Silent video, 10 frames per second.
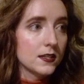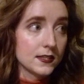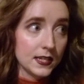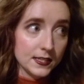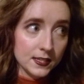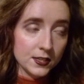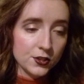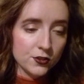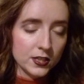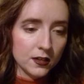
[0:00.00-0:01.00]
Stacey didn't
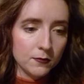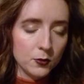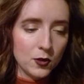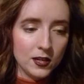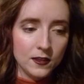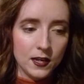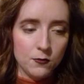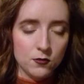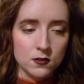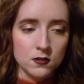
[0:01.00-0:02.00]
do terribly well on
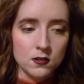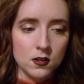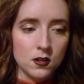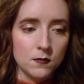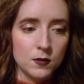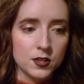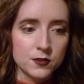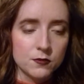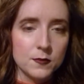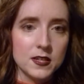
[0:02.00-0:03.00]
that one.
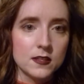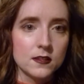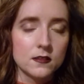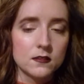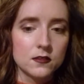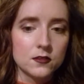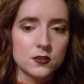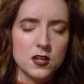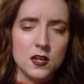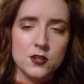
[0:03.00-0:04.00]
Hers were a bit
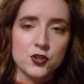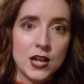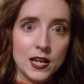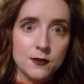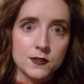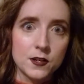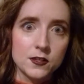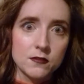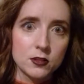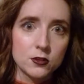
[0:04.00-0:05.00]
shallow as far
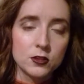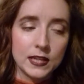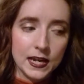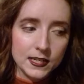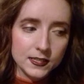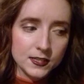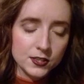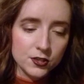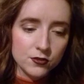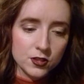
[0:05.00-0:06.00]
as I recall. Kate didn't
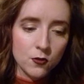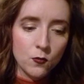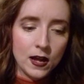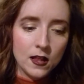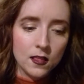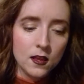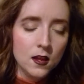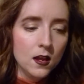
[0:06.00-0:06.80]
do so well.